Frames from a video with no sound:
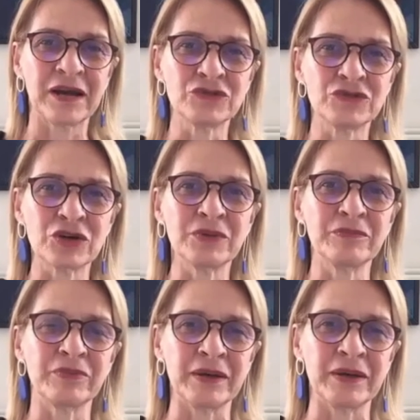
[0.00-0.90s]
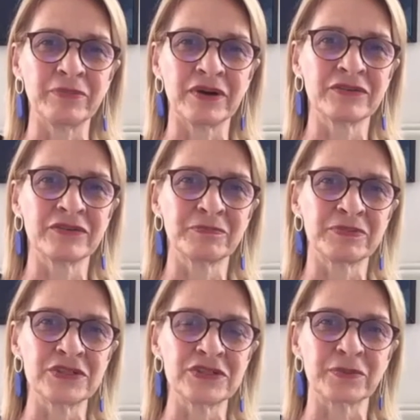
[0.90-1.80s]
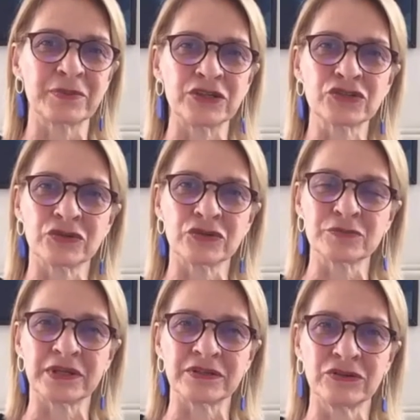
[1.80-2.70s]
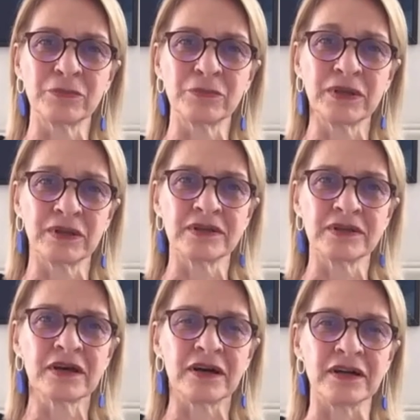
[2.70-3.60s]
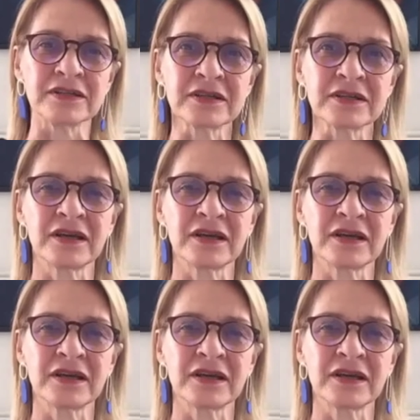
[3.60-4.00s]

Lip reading: I'm German by birth, British by choice, but European at heart.